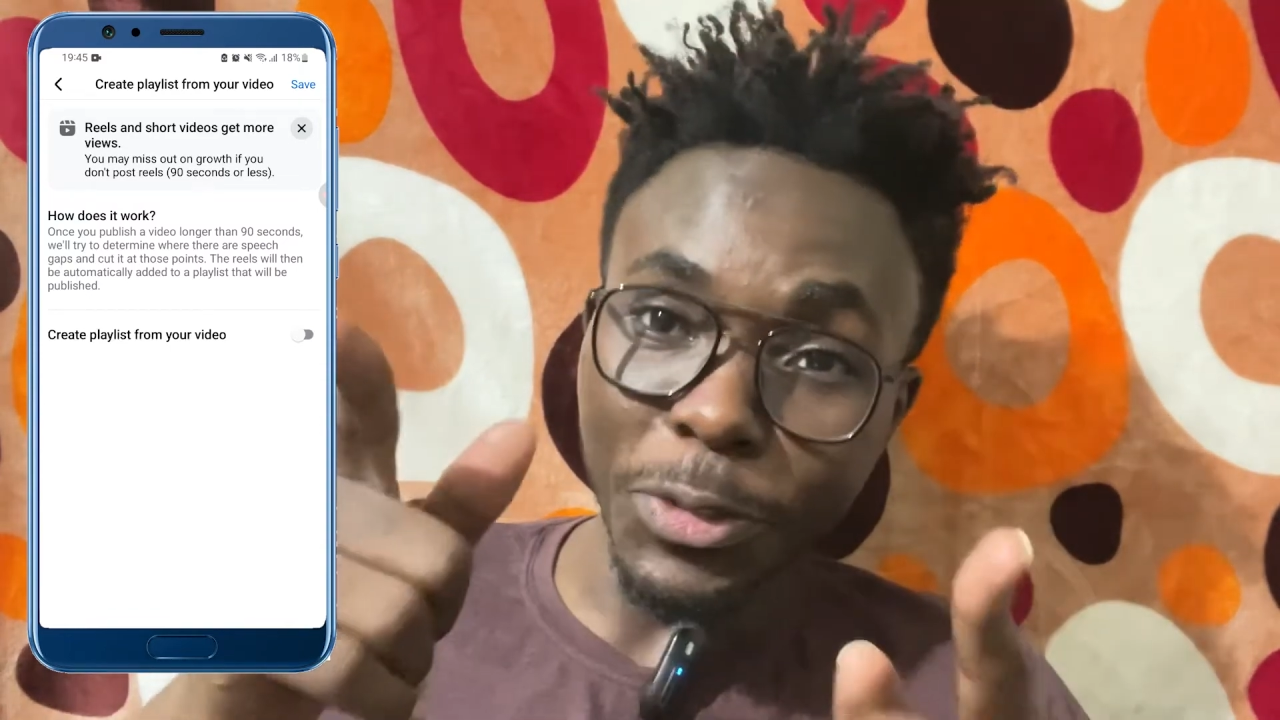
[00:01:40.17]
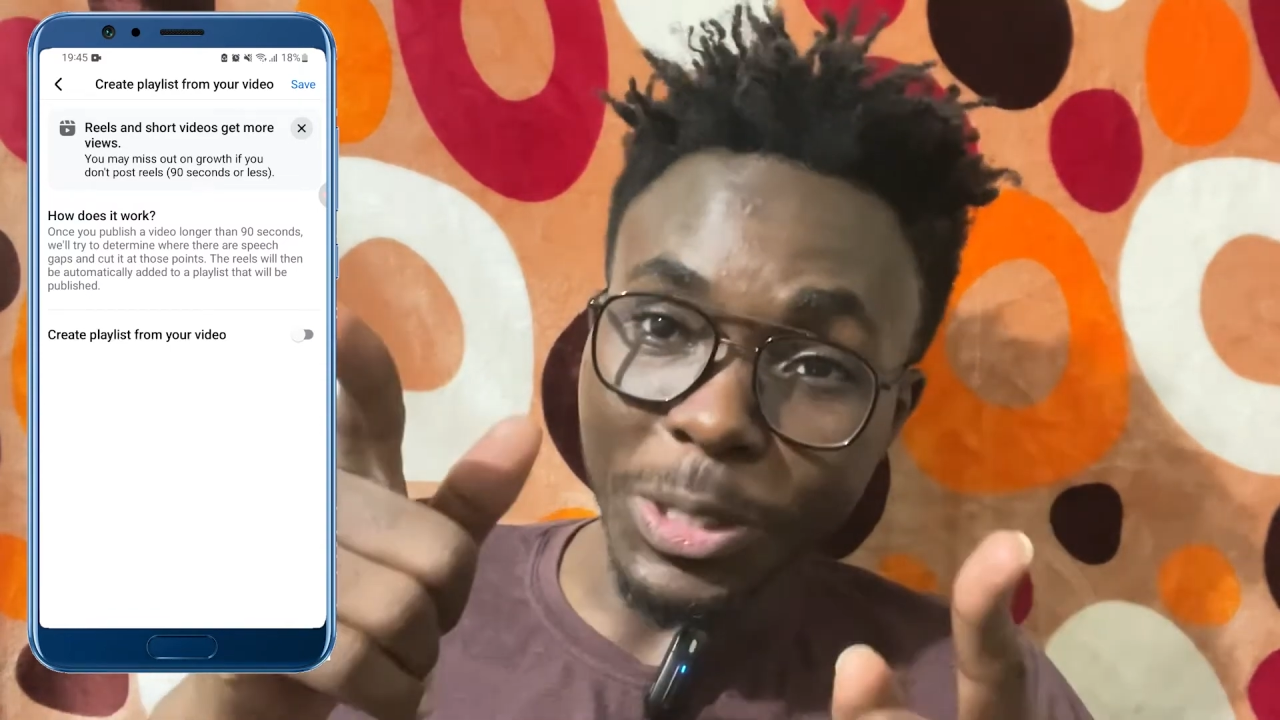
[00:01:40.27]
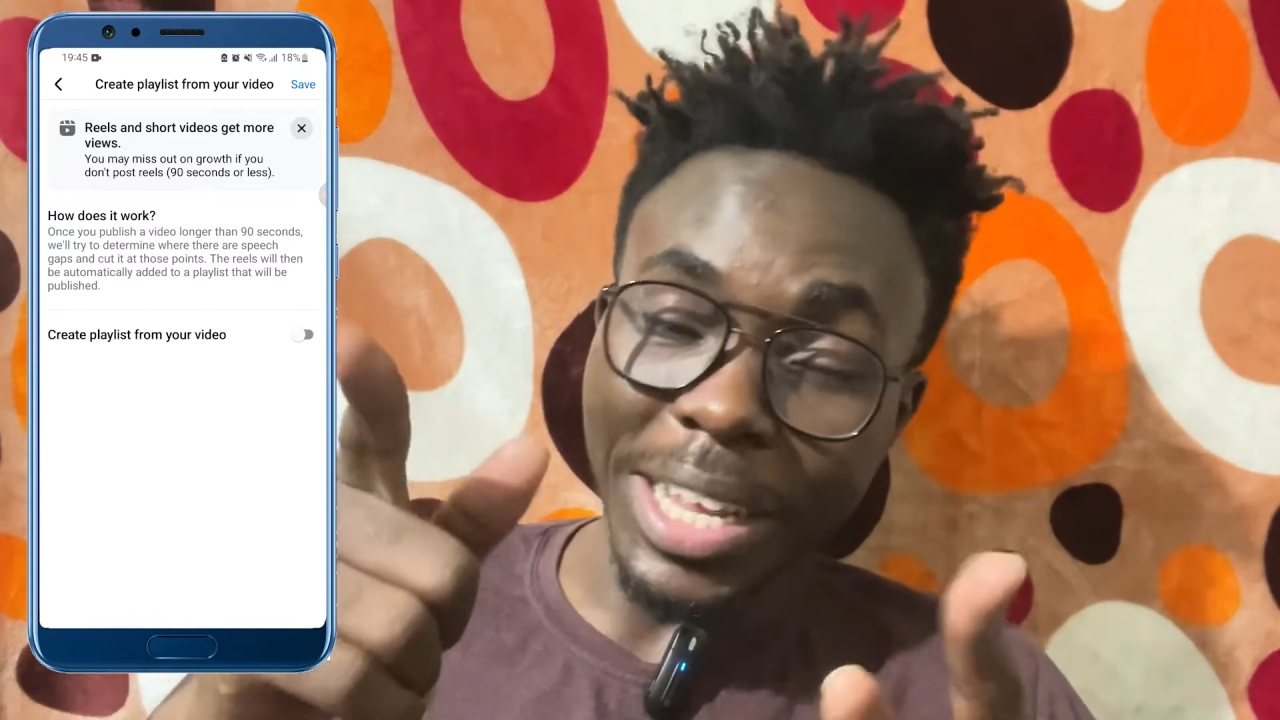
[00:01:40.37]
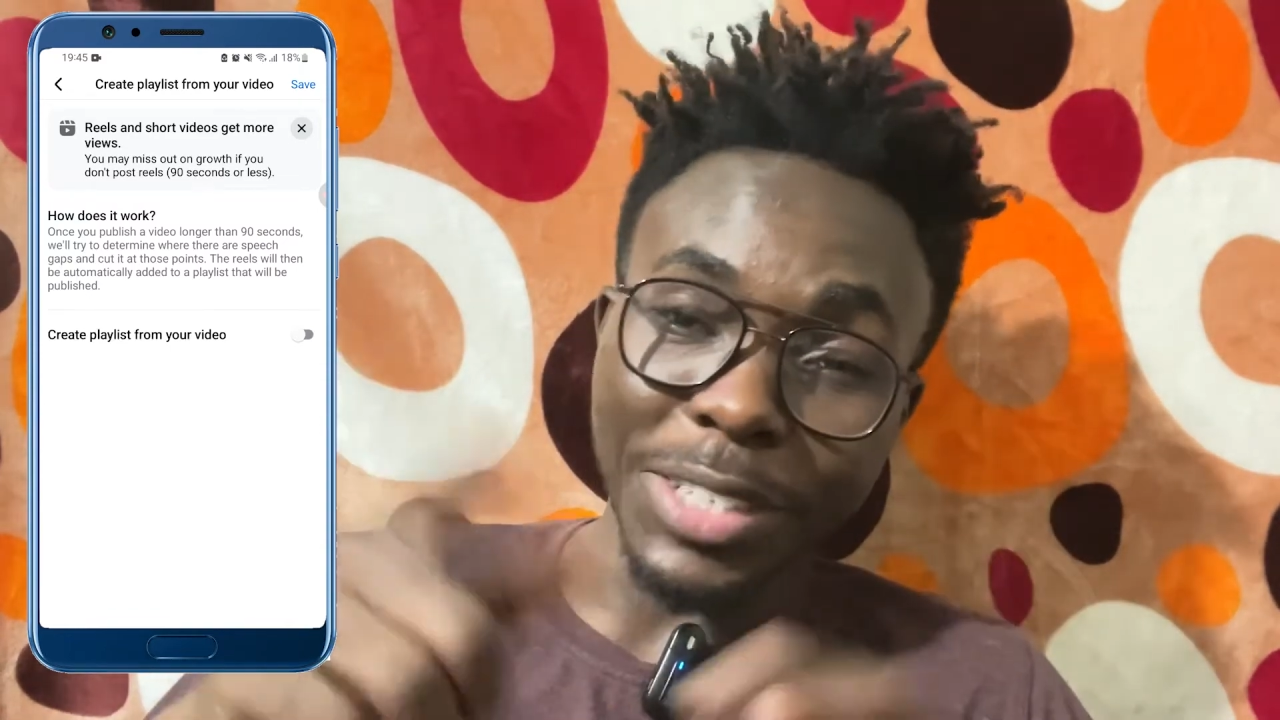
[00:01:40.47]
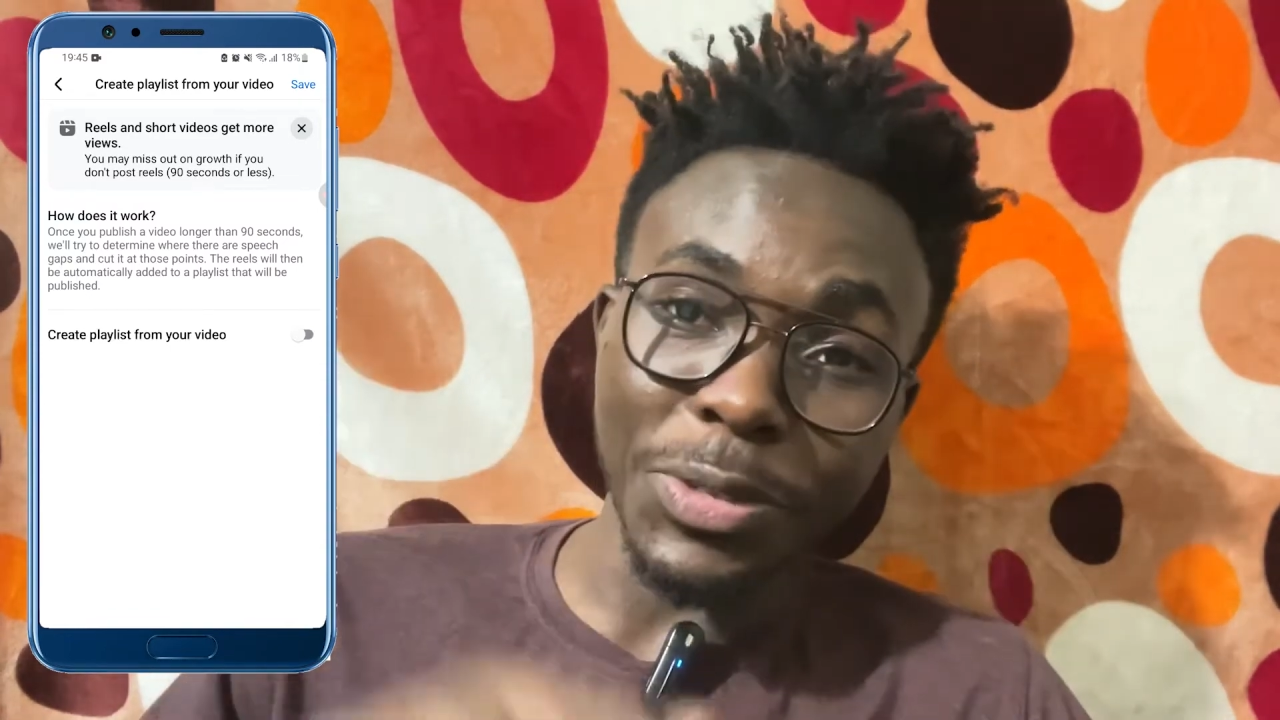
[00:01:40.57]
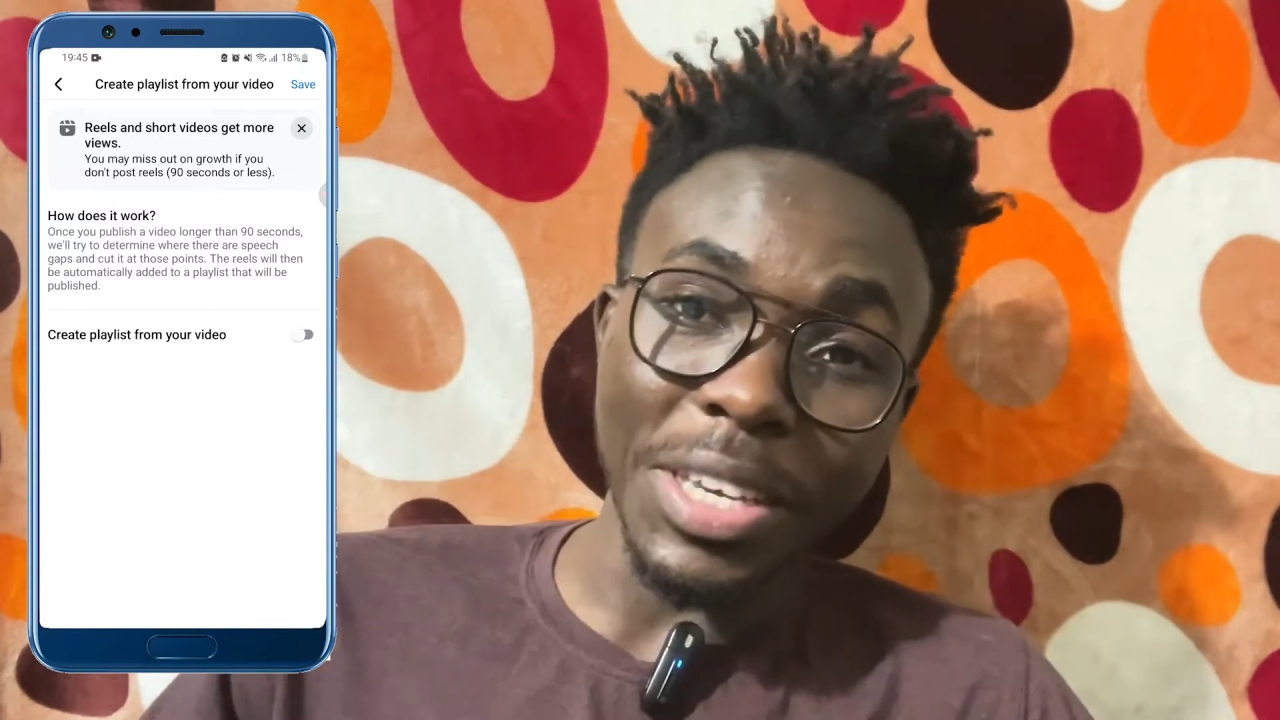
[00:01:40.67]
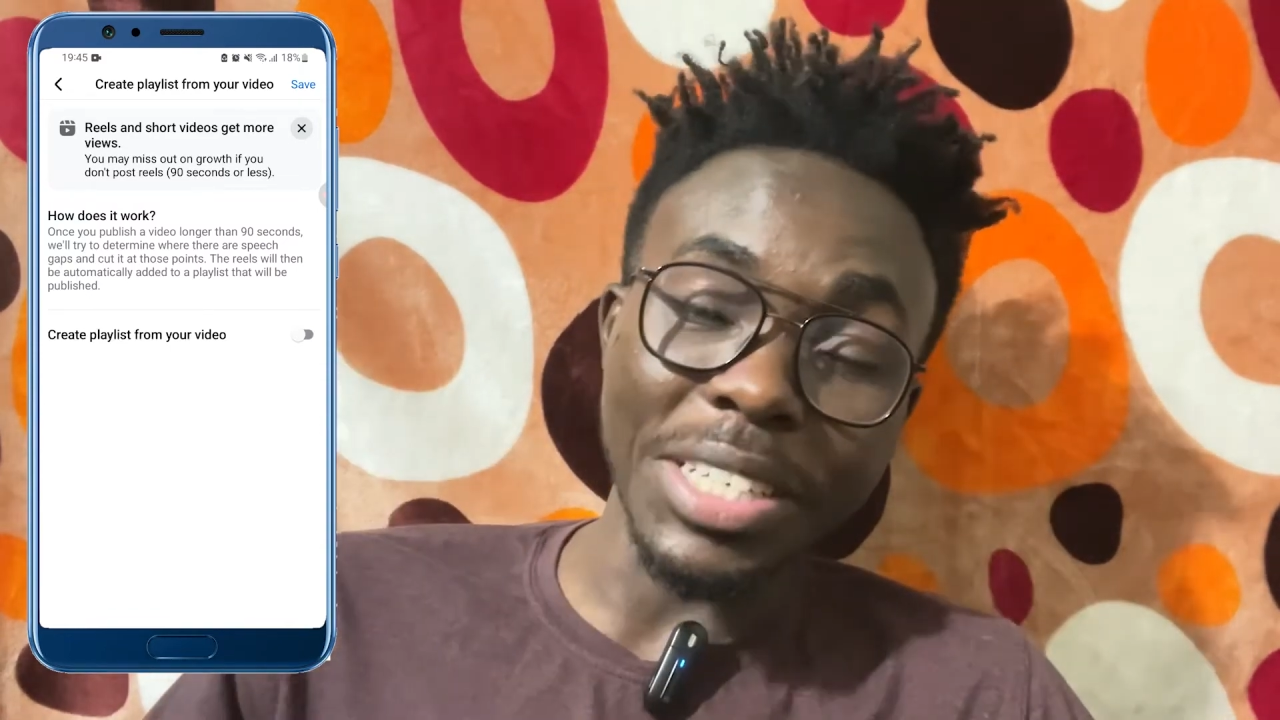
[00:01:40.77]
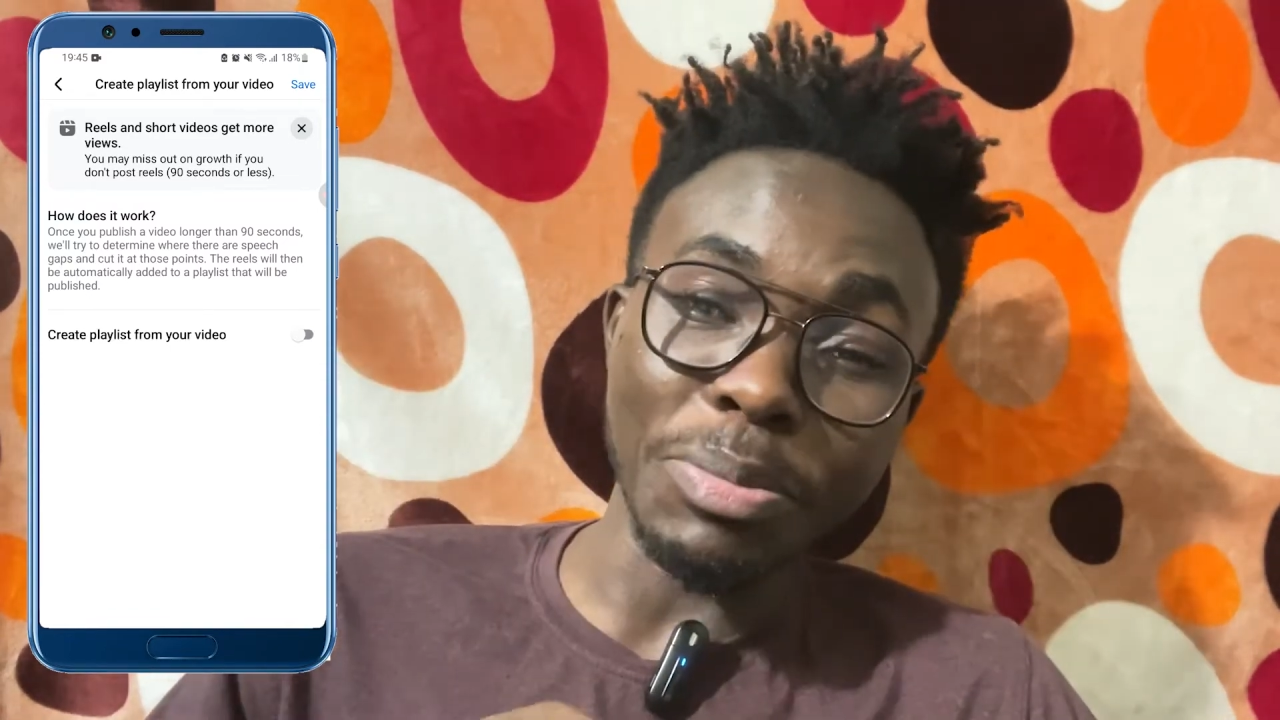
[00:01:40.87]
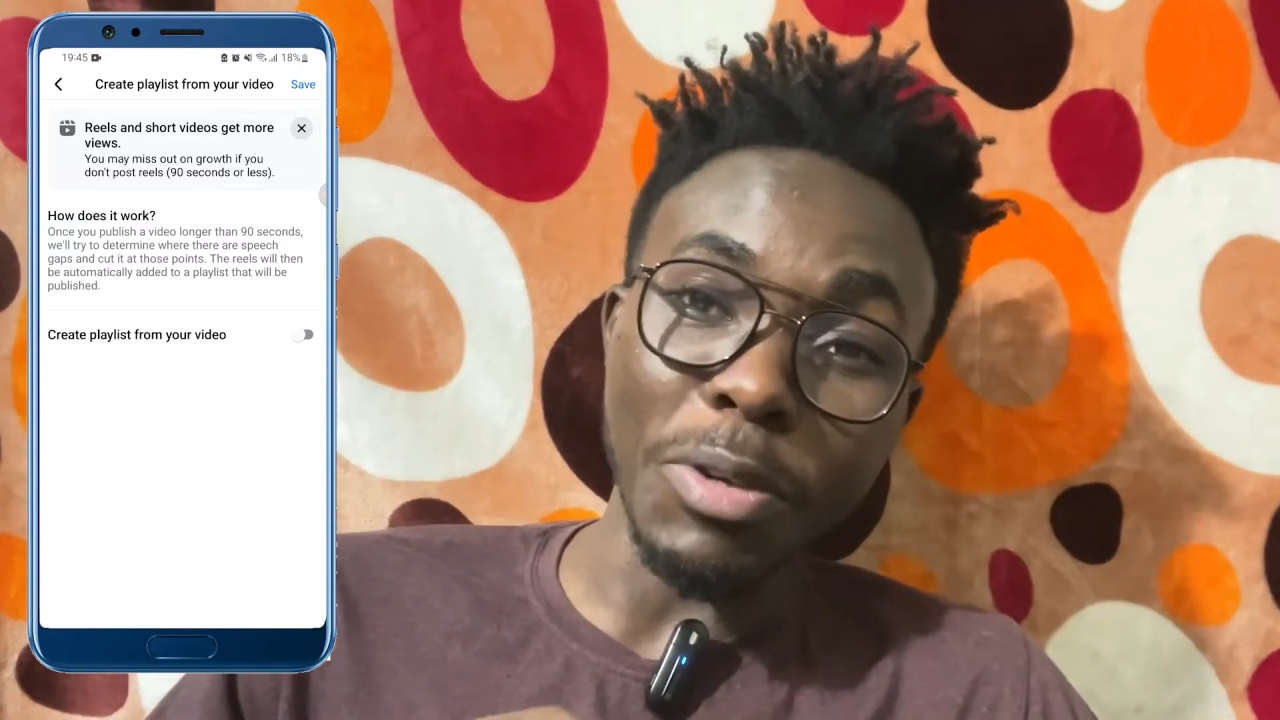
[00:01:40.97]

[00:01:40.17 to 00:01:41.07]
you'd like to get